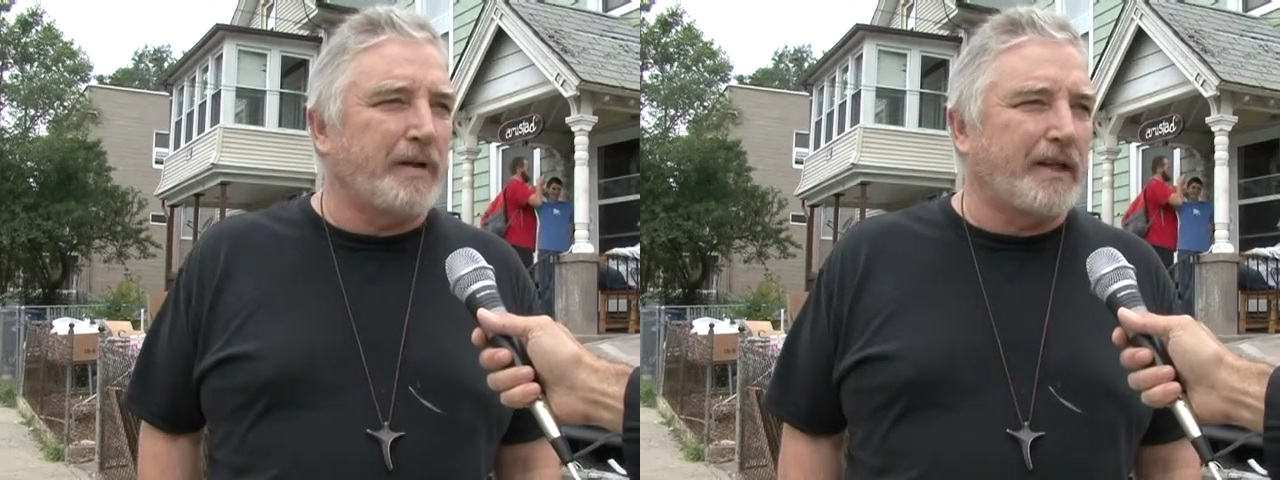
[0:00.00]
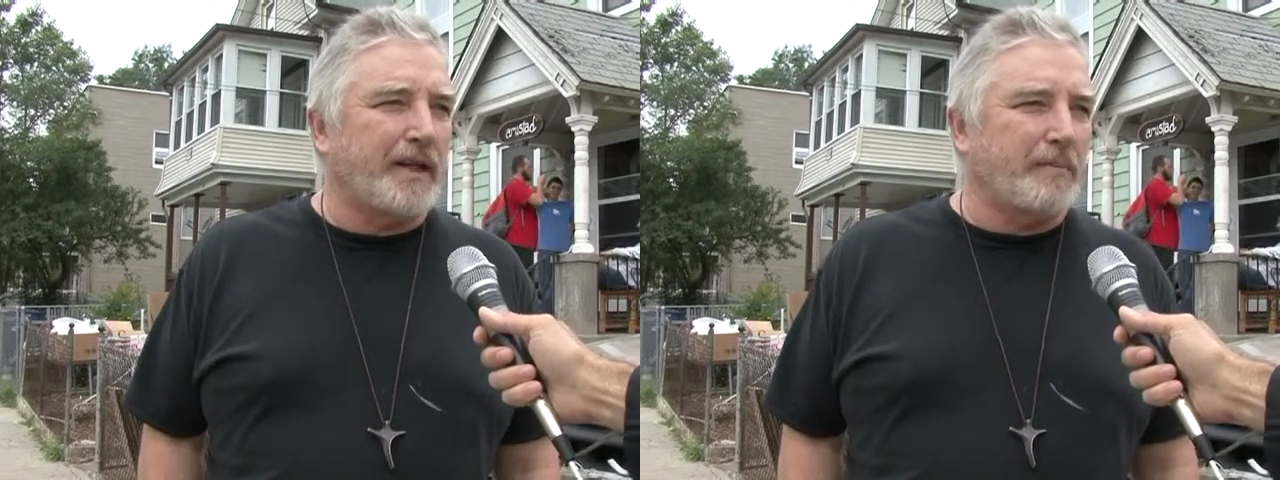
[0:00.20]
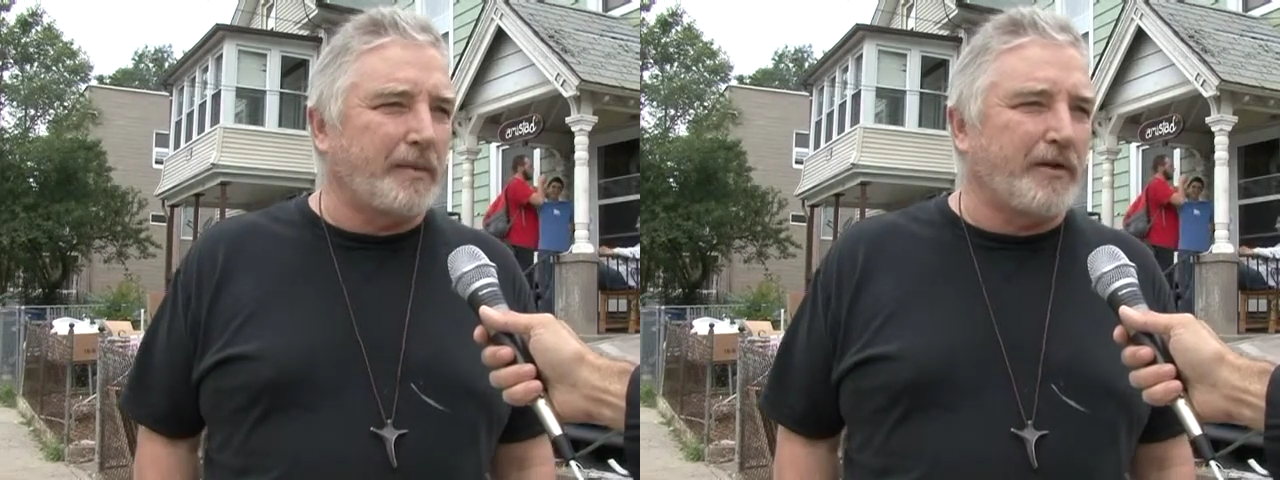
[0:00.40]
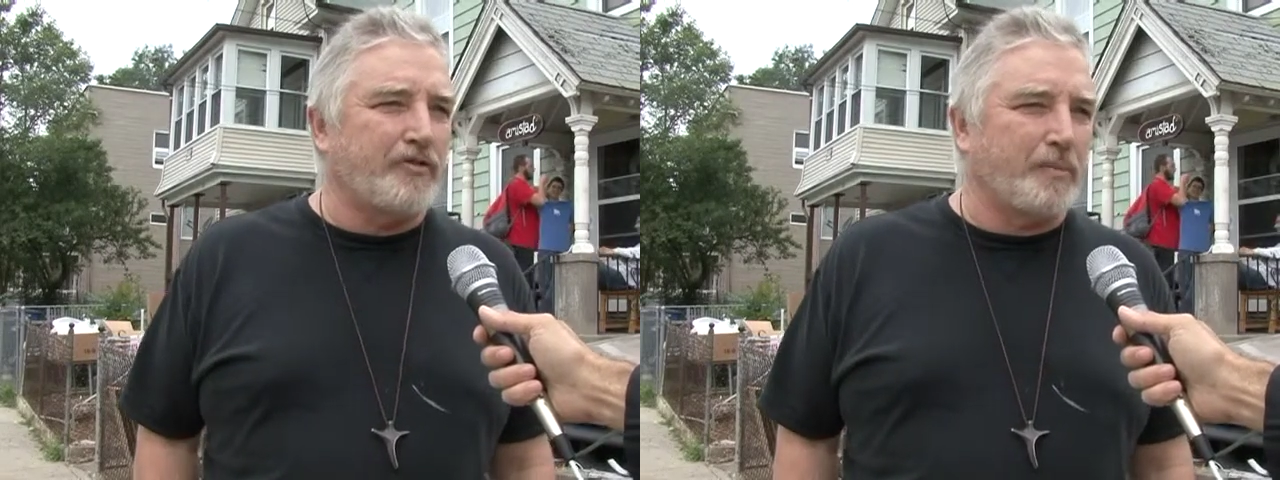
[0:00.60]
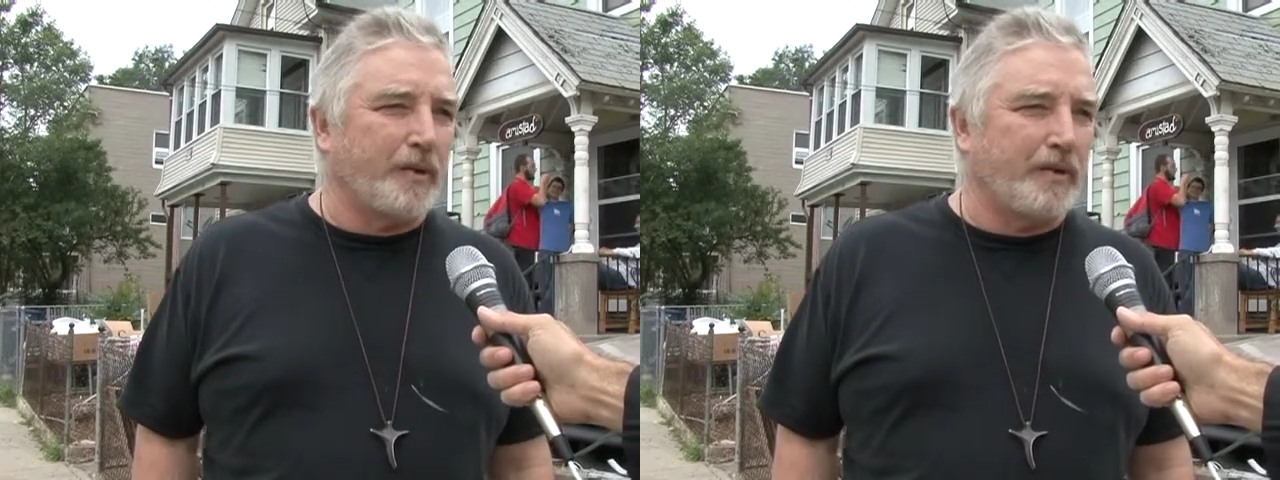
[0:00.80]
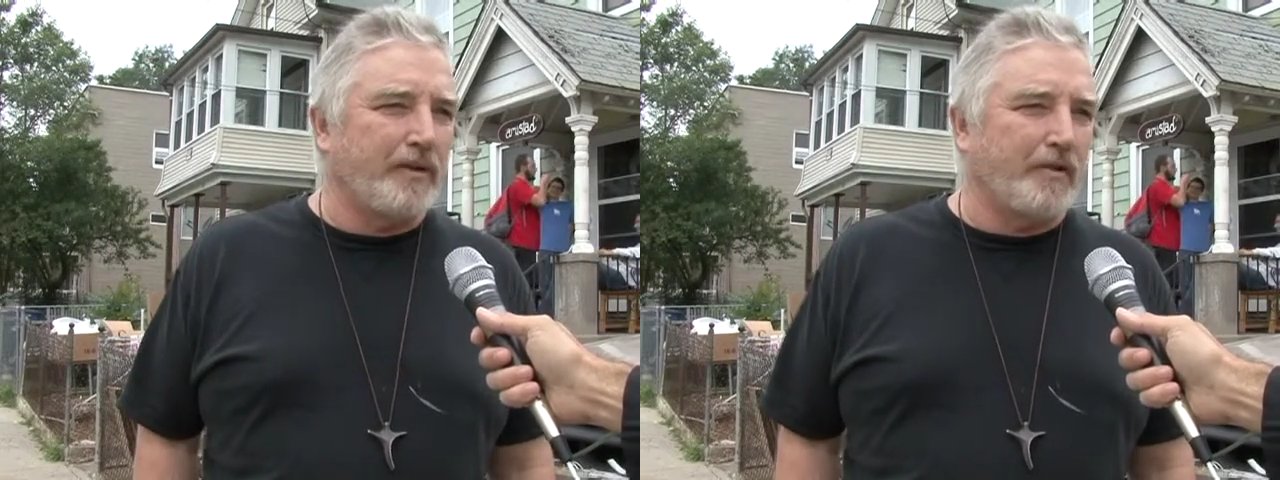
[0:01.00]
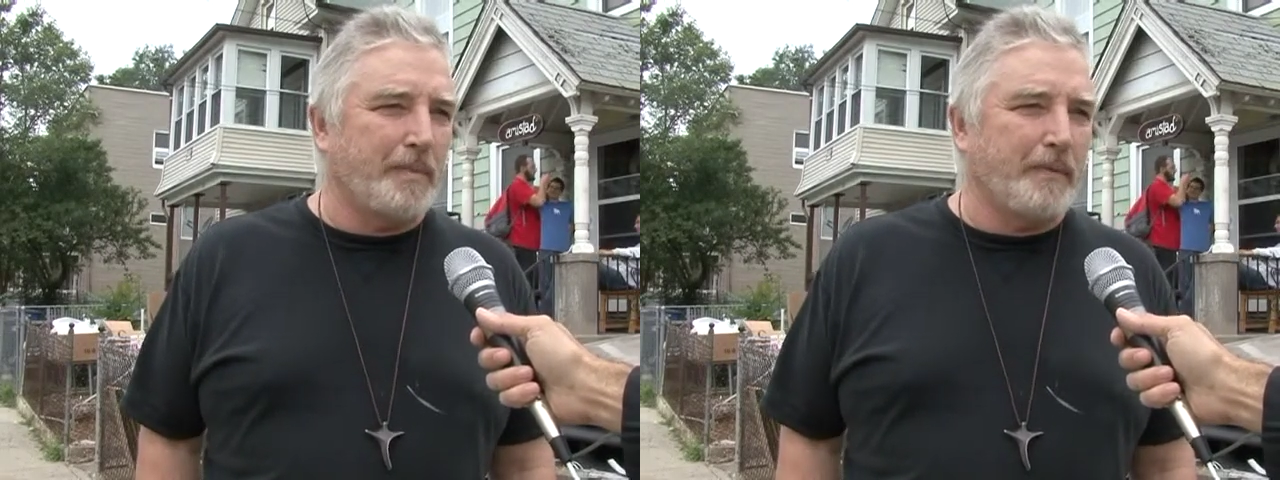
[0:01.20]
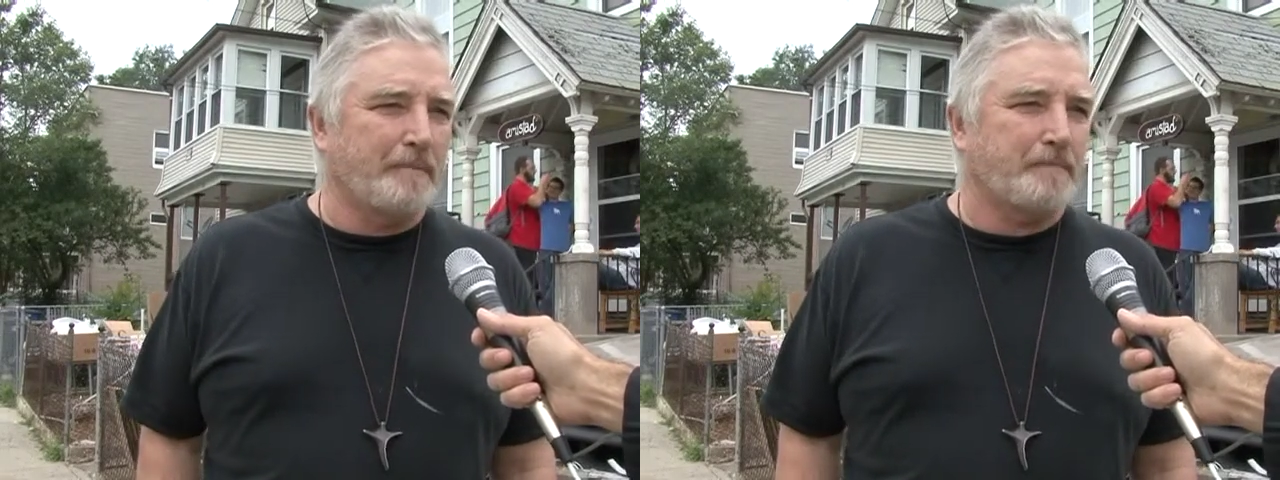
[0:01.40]
make that place more
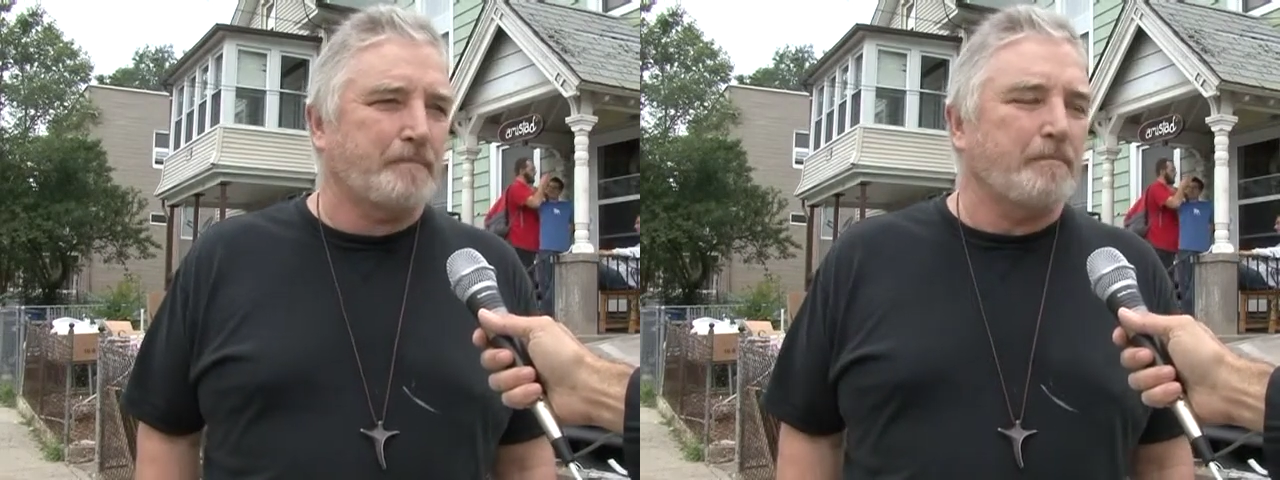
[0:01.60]
livable.